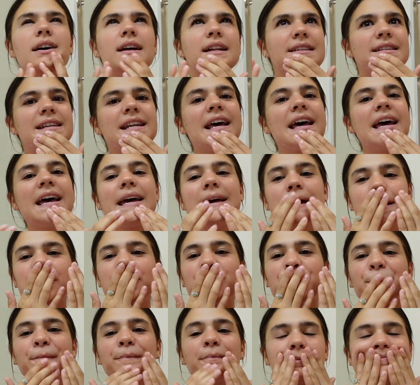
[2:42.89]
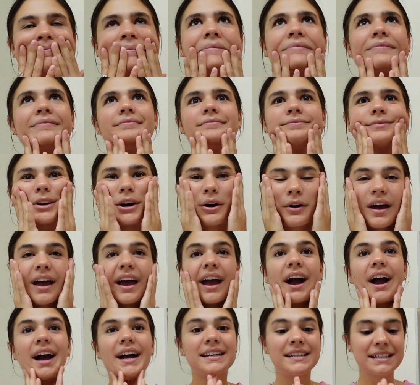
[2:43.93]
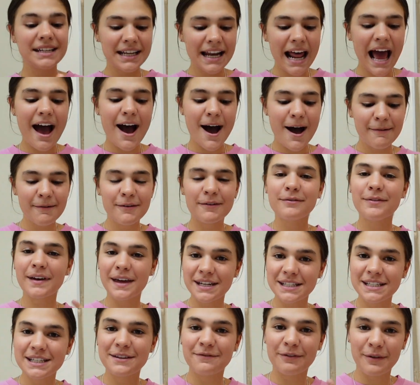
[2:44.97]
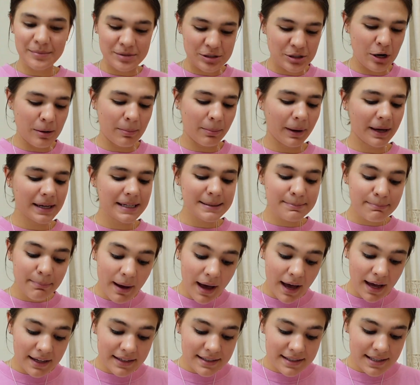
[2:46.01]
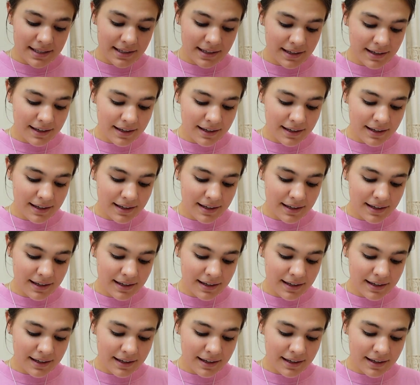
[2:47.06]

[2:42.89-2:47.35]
Today, okay, I did have a venti from Starbucks, but